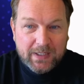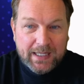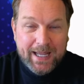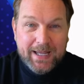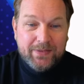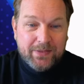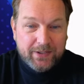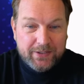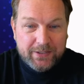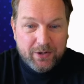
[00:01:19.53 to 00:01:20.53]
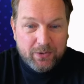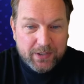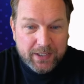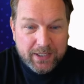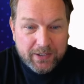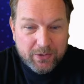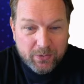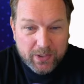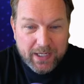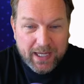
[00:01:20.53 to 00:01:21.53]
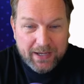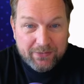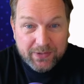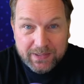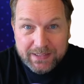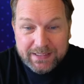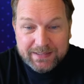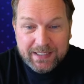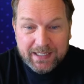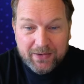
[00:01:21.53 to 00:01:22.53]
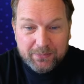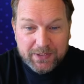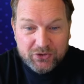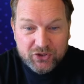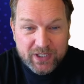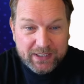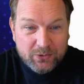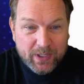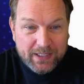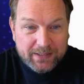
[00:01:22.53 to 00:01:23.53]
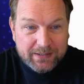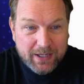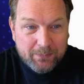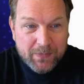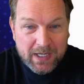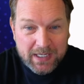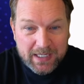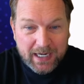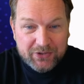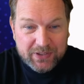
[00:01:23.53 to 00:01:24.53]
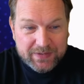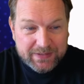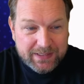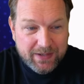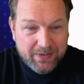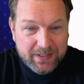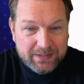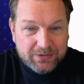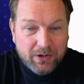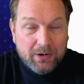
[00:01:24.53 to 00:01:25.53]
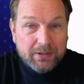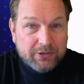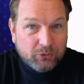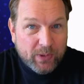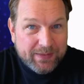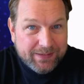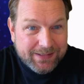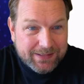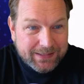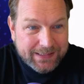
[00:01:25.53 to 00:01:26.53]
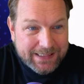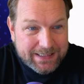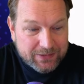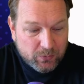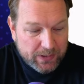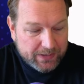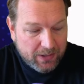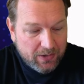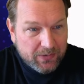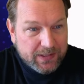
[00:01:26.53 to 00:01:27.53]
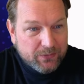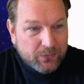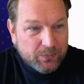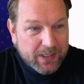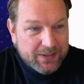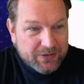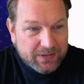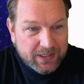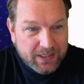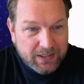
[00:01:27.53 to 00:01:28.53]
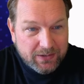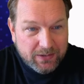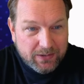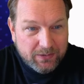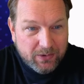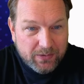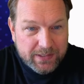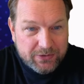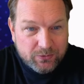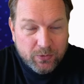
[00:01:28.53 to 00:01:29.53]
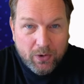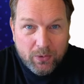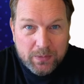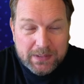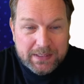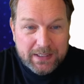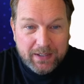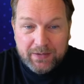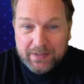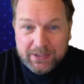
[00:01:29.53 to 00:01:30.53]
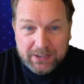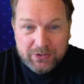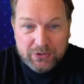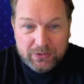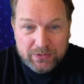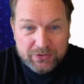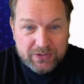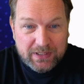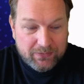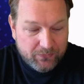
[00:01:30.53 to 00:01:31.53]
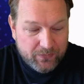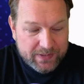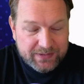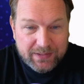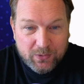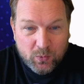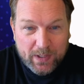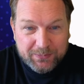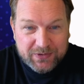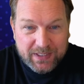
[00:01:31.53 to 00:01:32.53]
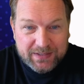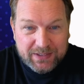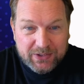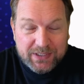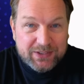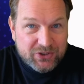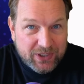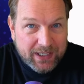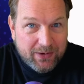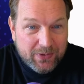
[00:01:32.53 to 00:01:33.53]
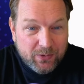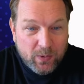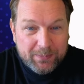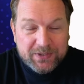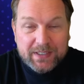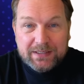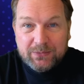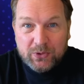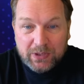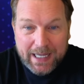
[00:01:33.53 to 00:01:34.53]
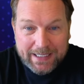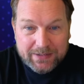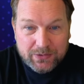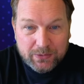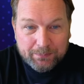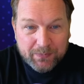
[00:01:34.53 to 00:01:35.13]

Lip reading: And there you go. Here we have the leads that have been generated. Now, as you can see, these are 20 leads with all the information here on each row that you can use. You can visit the websites here. You can check out the websites if you like to.